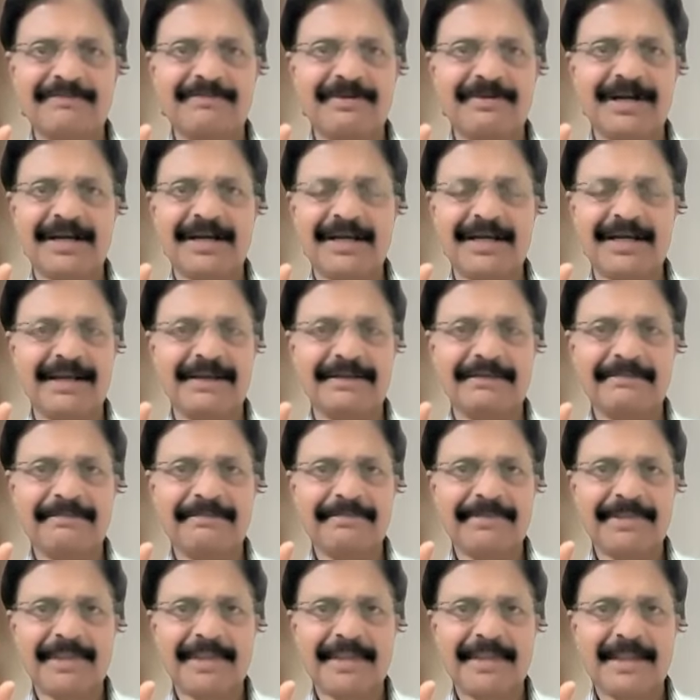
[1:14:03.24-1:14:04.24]
nerve ending.
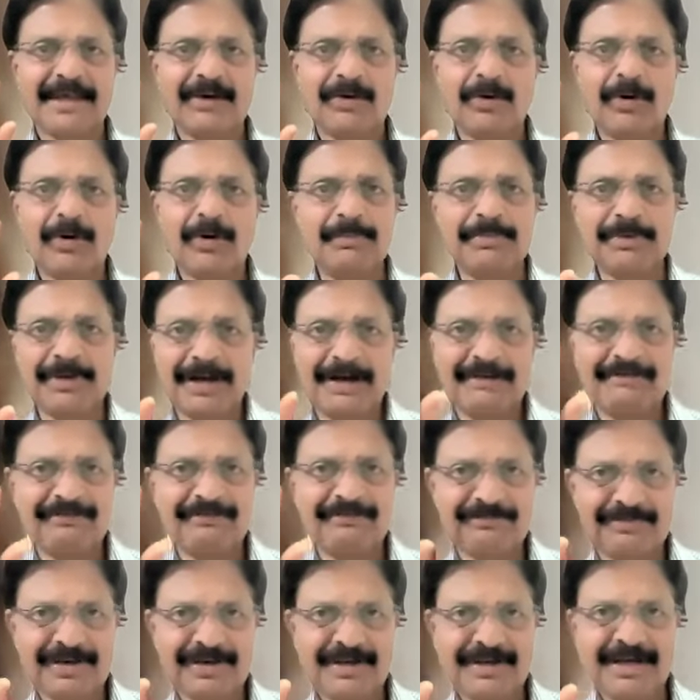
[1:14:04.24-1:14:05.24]
I hope you
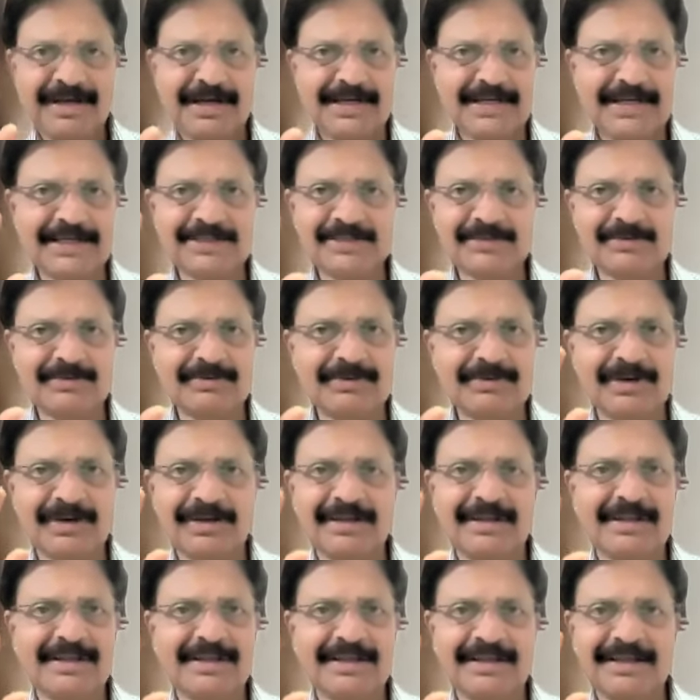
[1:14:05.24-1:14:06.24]
have
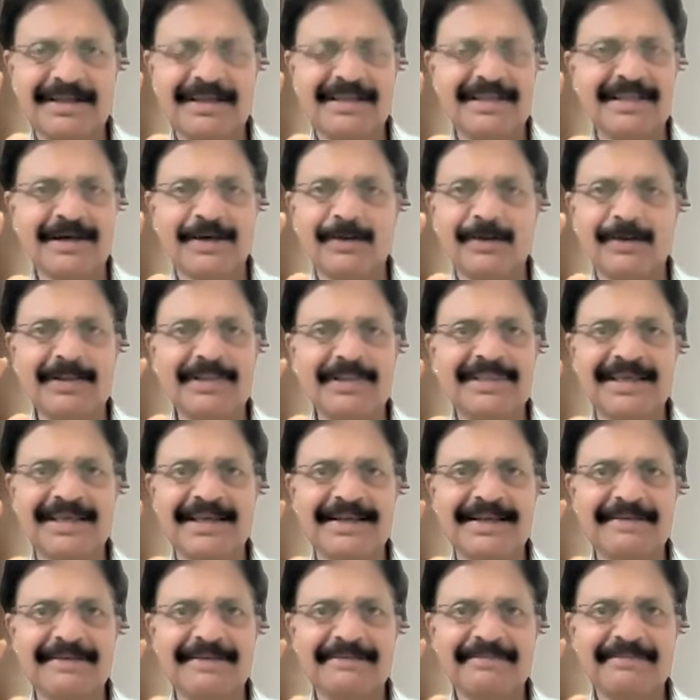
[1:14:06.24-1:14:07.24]
understood the whole
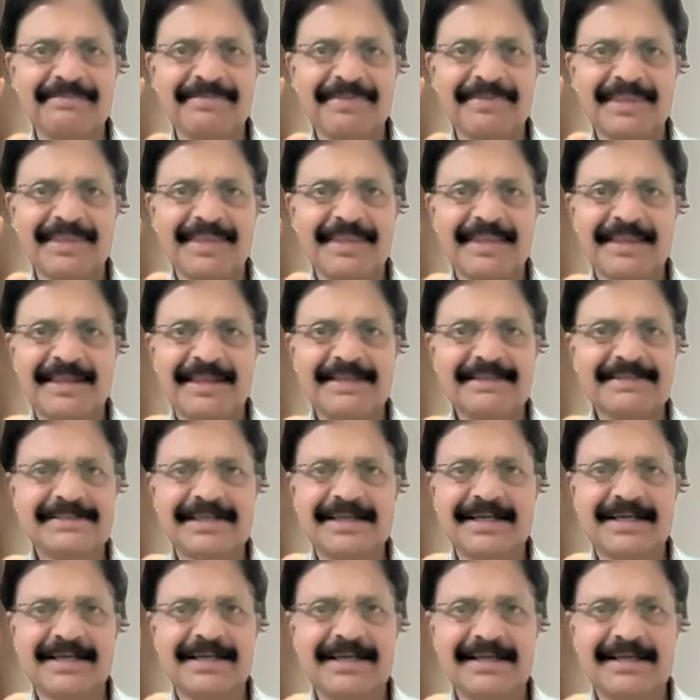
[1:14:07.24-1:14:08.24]
thing,
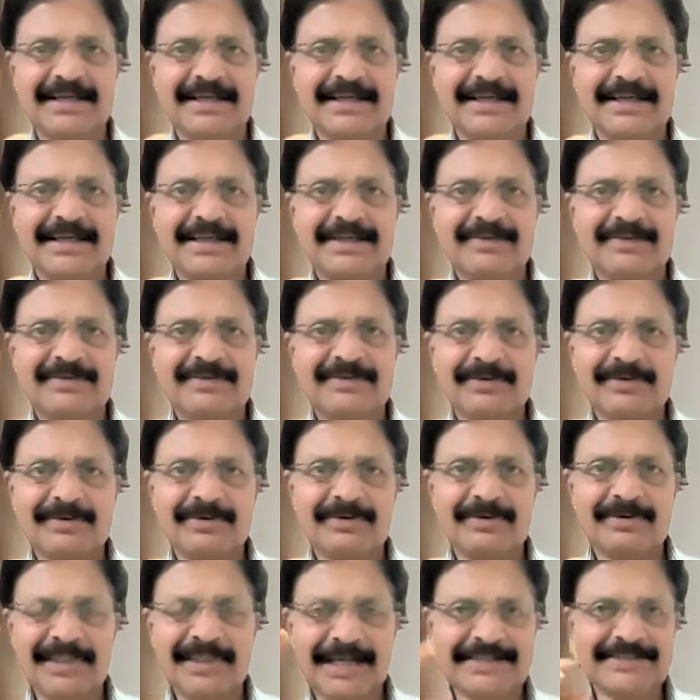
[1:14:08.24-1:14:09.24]
isn't it?
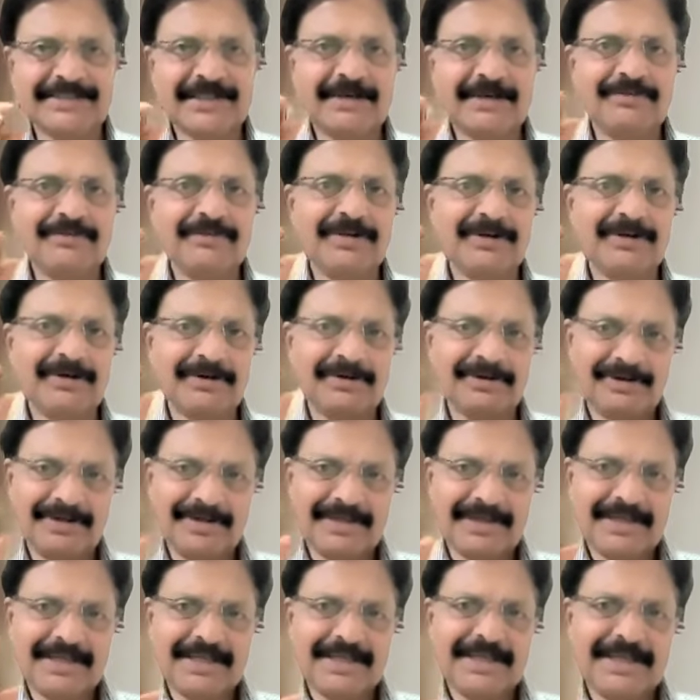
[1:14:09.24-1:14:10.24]
So that's how,
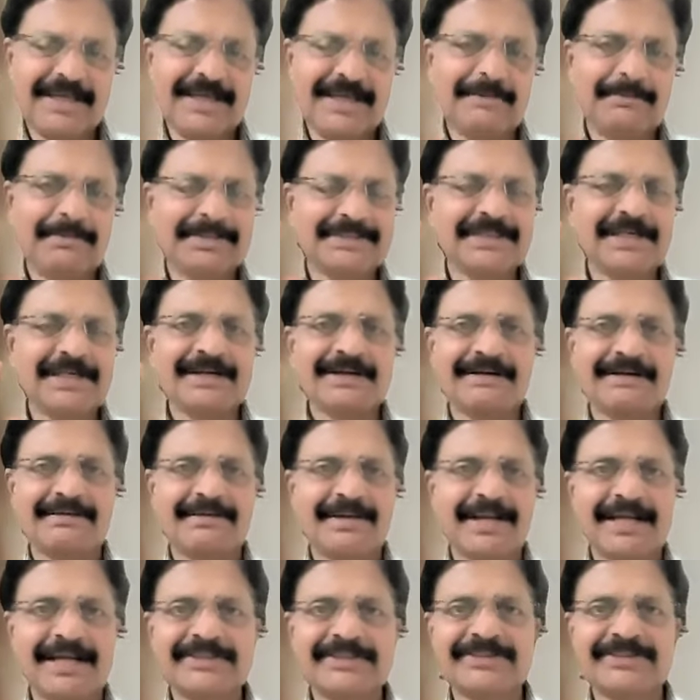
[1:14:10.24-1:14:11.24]
a muscle
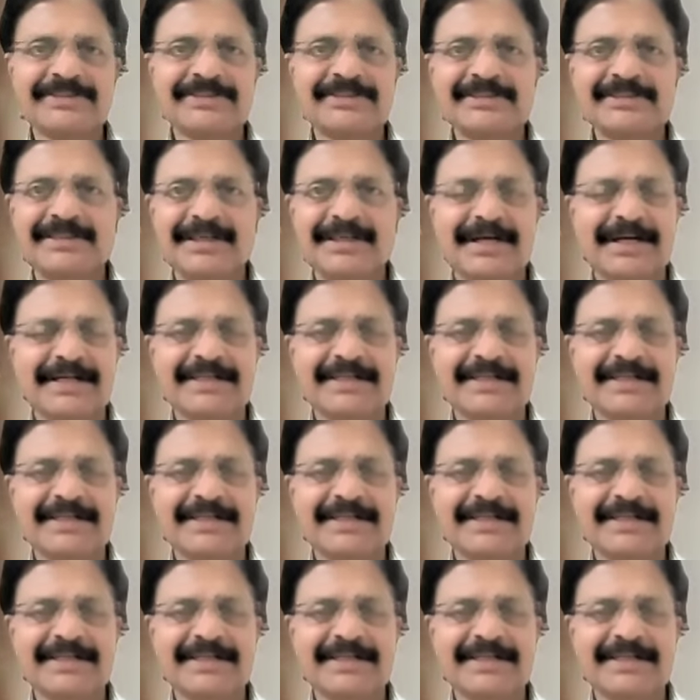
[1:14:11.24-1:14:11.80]
contraction